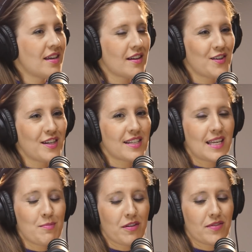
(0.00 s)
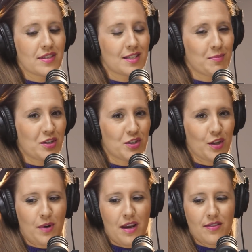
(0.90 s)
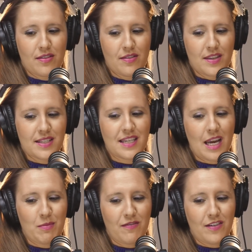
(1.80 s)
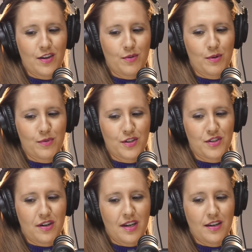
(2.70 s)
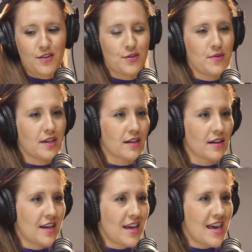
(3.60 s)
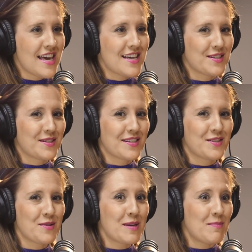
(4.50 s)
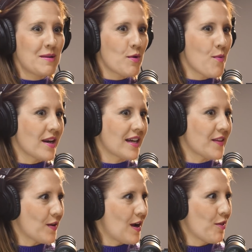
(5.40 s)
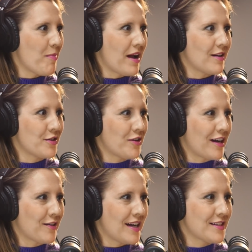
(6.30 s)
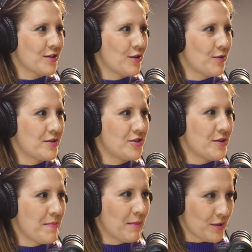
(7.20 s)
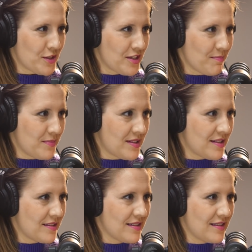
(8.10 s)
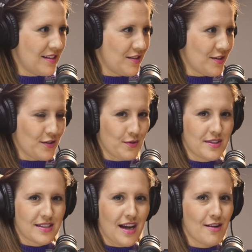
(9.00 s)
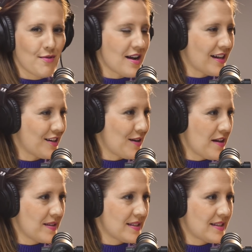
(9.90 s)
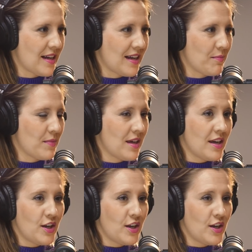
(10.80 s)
Yeah, good example of this, especially around this time of year when we're starting a new year, is so many people want to get their health back on track, right? So gym memberships, you know, skyrocket around this time.